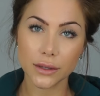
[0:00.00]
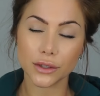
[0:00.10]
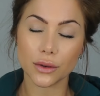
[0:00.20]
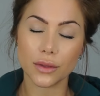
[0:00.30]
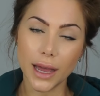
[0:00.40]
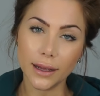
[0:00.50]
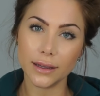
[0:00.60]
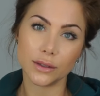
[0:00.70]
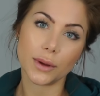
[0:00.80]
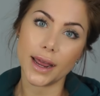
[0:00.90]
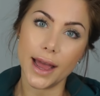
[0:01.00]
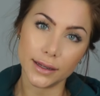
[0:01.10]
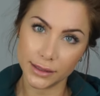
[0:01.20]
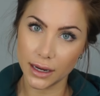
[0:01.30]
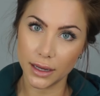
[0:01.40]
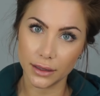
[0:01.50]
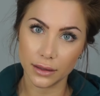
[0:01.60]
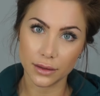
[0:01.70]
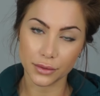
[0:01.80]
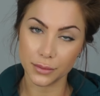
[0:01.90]
So that is what I had
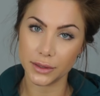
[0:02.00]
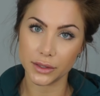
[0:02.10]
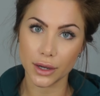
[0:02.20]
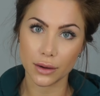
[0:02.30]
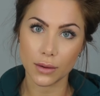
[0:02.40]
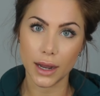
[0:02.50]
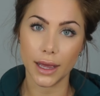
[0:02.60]
done three weeks ago.